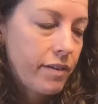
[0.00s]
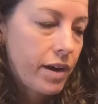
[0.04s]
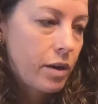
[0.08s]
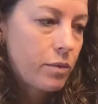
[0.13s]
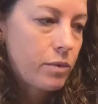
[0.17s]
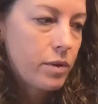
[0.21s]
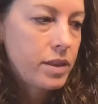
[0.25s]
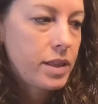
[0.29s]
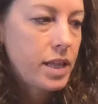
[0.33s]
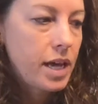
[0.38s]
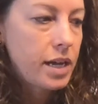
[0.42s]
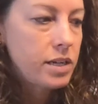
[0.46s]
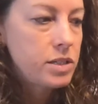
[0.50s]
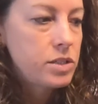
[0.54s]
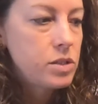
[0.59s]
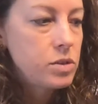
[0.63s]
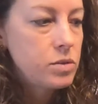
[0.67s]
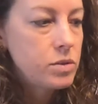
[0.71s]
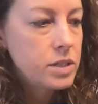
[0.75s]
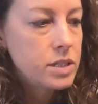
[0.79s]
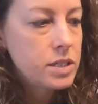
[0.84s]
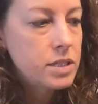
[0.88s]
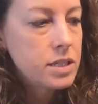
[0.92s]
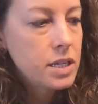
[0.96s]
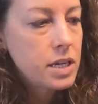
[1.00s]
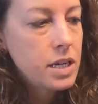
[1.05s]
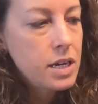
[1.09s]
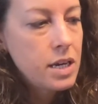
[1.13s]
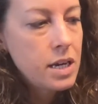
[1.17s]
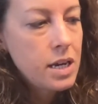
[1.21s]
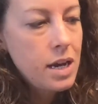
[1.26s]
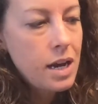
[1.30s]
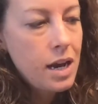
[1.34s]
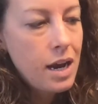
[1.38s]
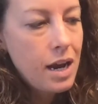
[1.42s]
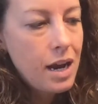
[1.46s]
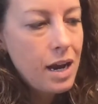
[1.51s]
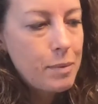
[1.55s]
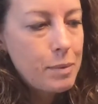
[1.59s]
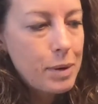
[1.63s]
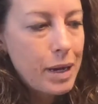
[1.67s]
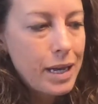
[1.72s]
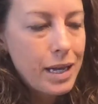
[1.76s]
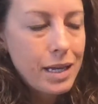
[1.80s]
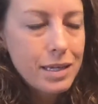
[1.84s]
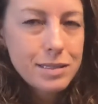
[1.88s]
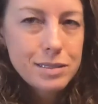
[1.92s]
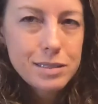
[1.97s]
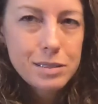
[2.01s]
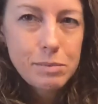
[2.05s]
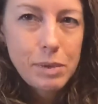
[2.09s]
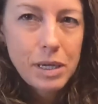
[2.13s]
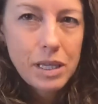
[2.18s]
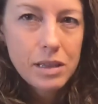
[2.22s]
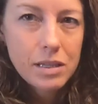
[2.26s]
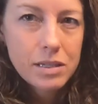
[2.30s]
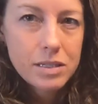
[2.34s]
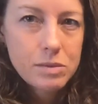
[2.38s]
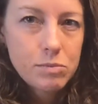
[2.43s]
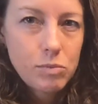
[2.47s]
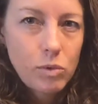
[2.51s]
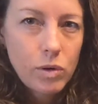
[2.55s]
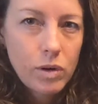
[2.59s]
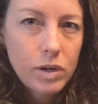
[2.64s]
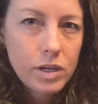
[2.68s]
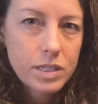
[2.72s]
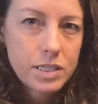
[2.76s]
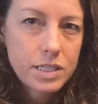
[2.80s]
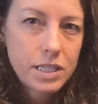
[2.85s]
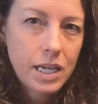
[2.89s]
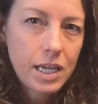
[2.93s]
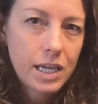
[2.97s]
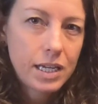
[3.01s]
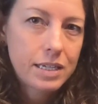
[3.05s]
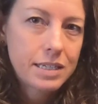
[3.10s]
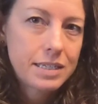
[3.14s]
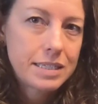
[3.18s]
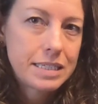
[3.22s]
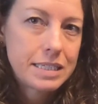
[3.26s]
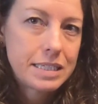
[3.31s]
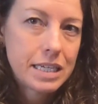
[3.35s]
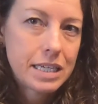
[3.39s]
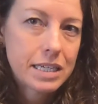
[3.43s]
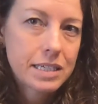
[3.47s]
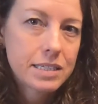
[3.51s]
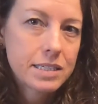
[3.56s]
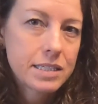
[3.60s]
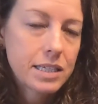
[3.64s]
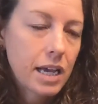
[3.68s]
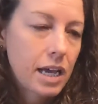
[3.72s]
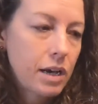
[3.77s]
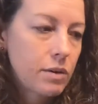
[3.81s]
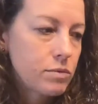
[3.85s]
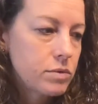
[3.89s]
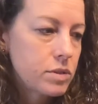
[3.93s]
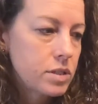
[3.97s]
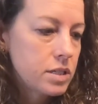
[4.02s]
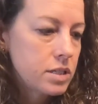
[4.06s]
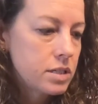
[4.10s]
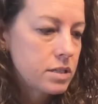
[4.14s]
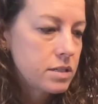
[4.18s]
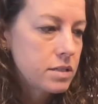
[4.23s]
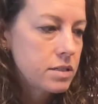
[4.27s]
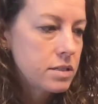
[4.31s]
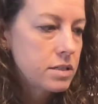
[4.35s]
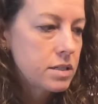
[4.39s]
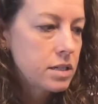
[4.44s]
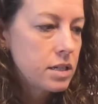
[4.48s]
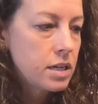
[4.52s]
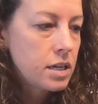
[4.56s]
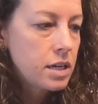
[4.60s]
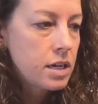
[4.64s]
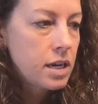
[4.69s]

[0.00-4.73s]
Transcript: found with that too is I estimate this more as like 6 ounces